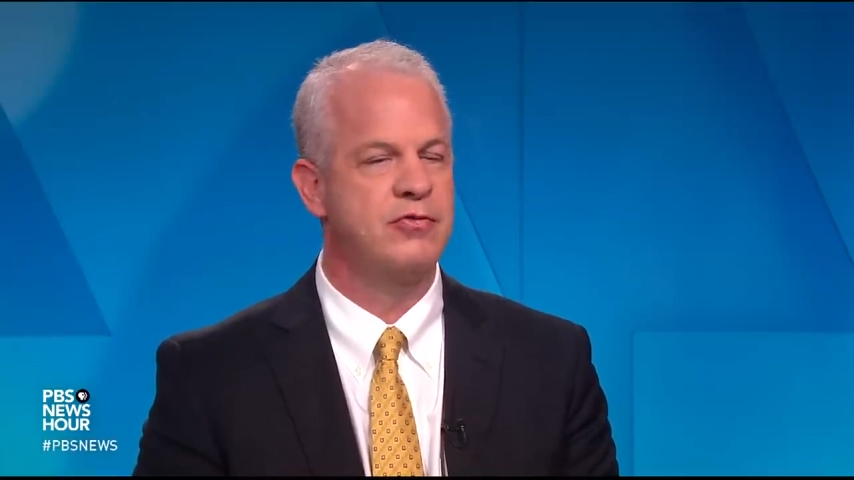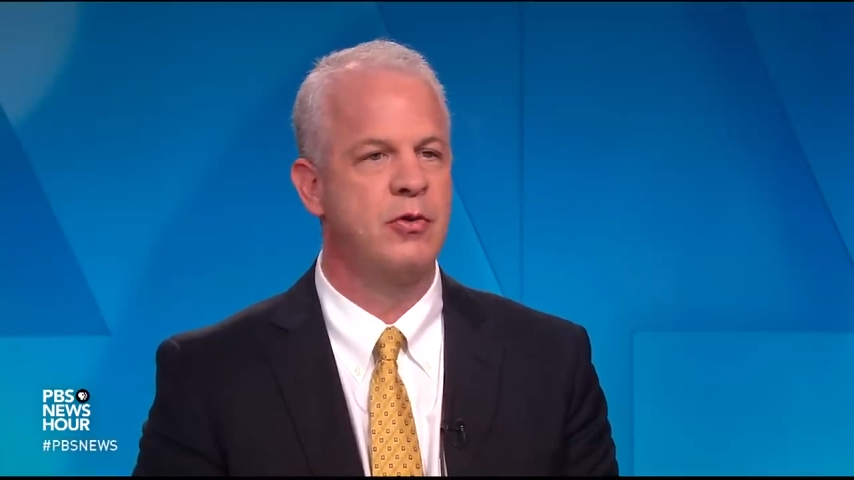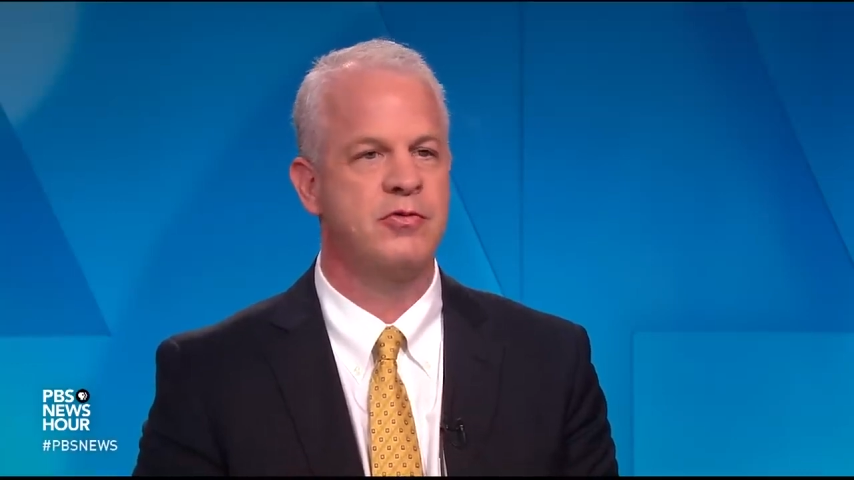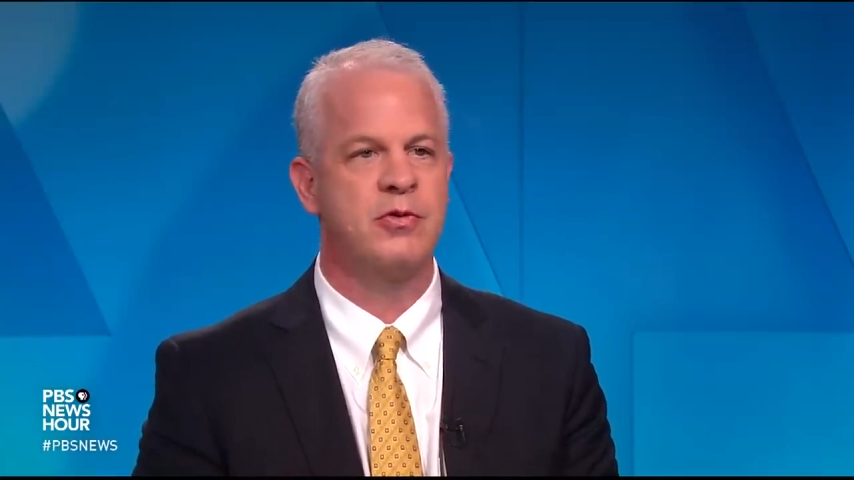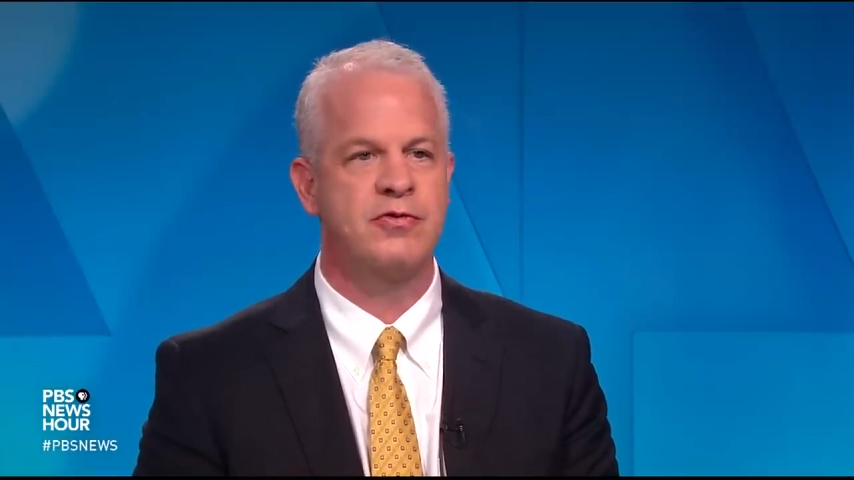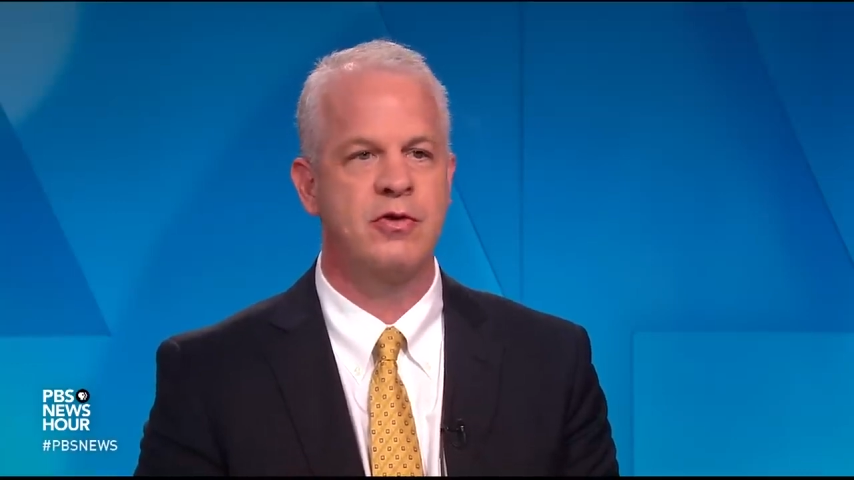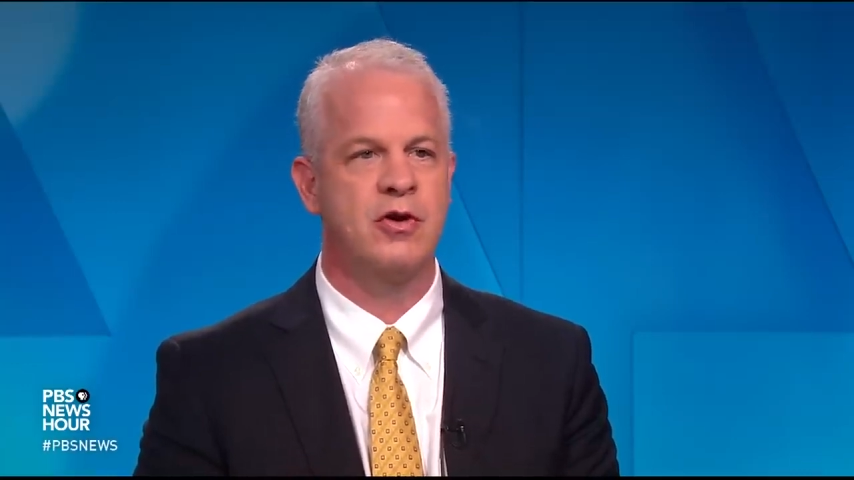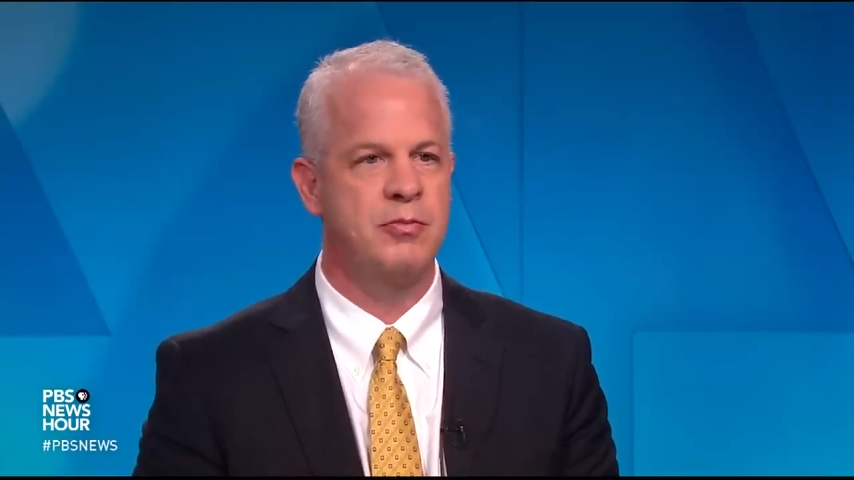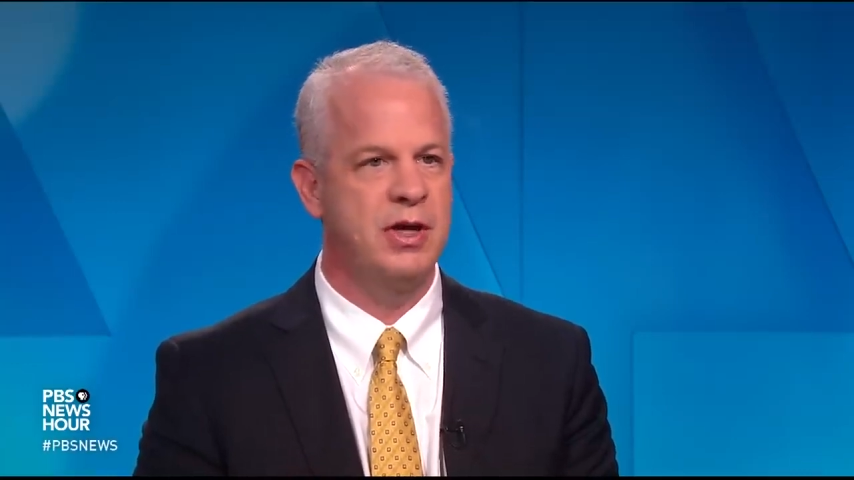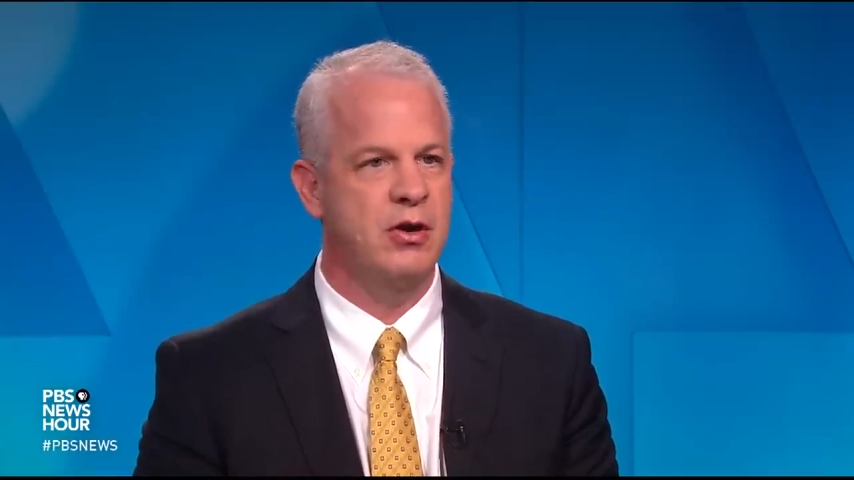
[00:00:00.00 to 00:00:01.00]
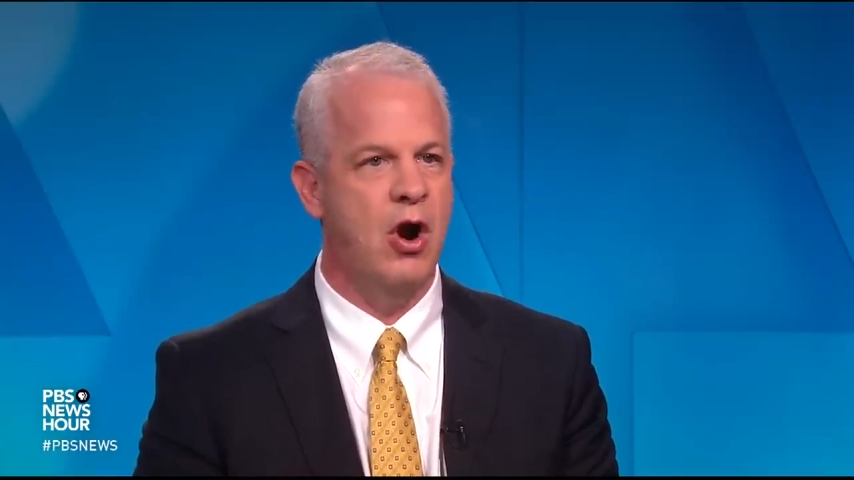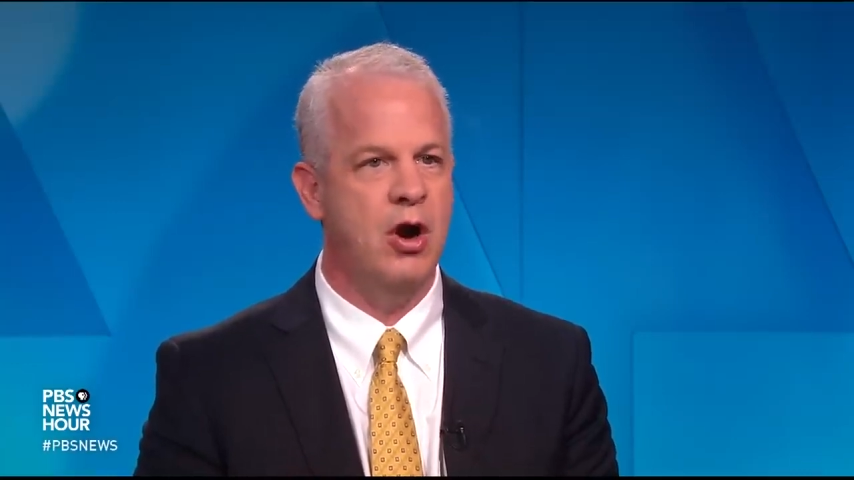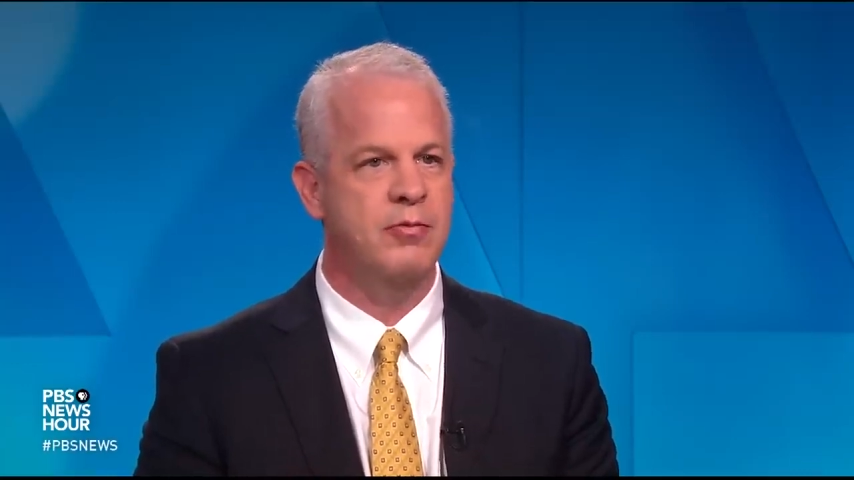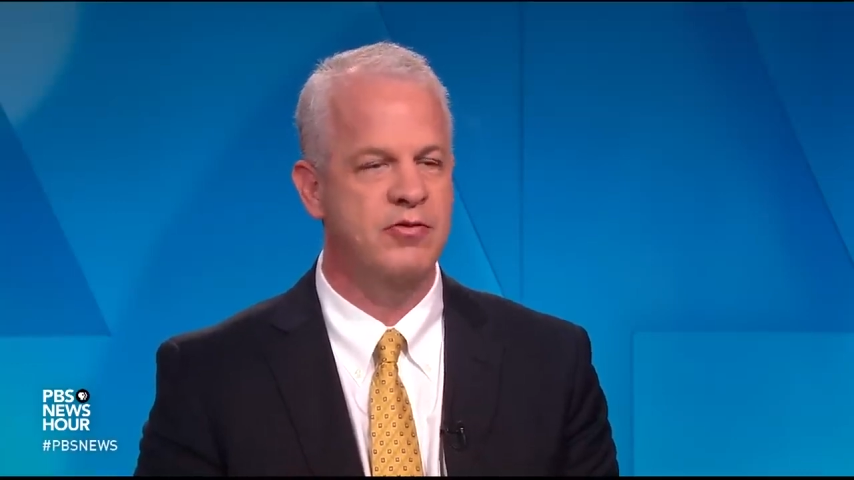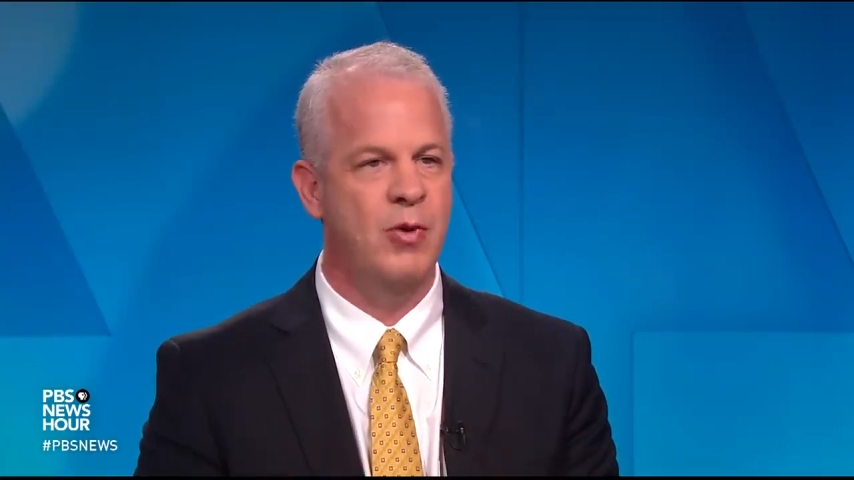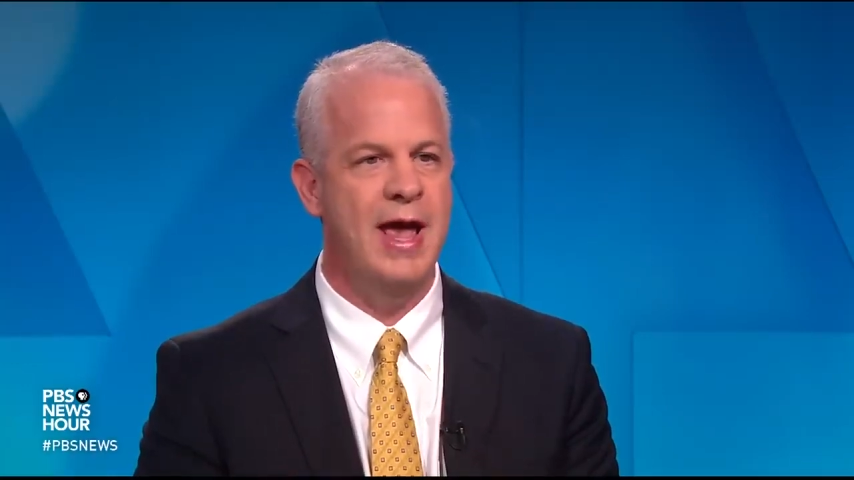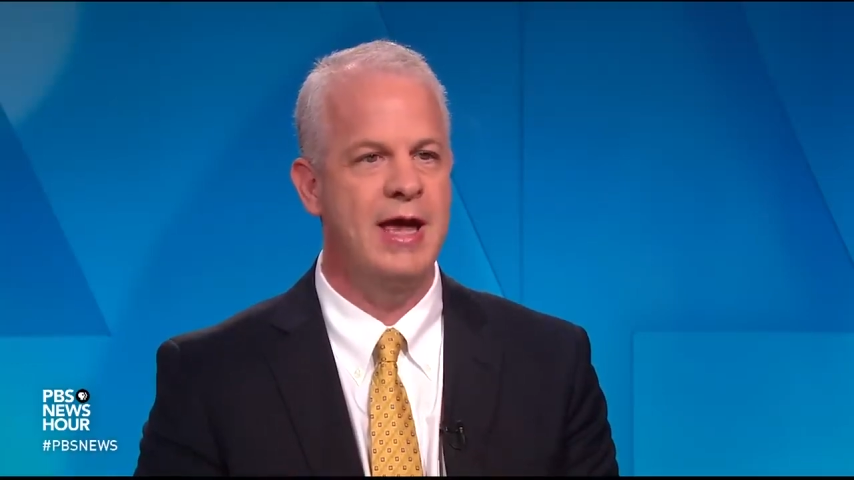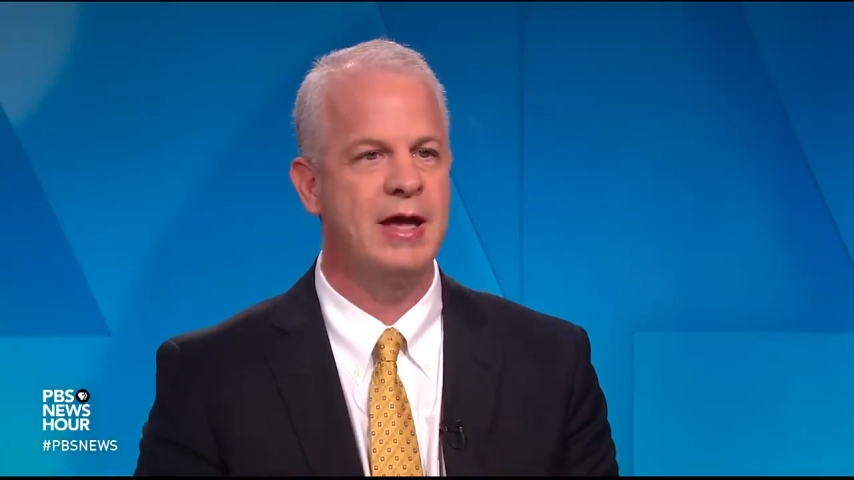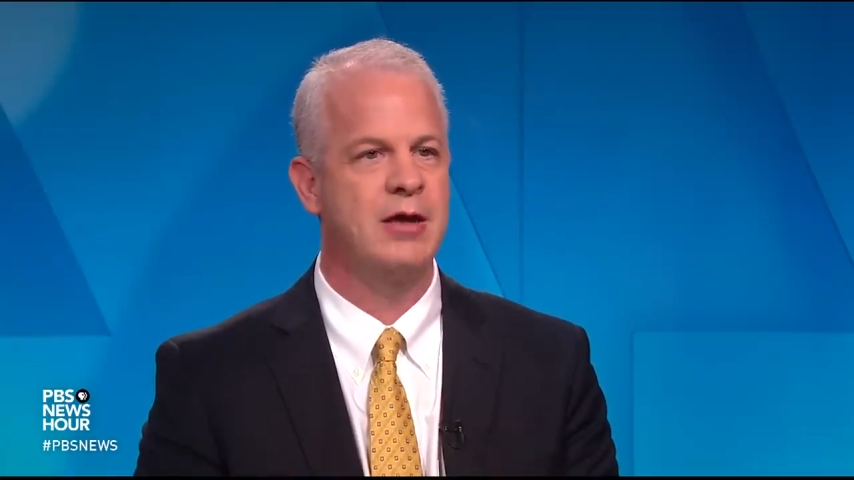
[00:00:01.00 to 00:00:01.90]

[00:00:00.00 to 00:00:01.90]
troops were still going to be in harm's way,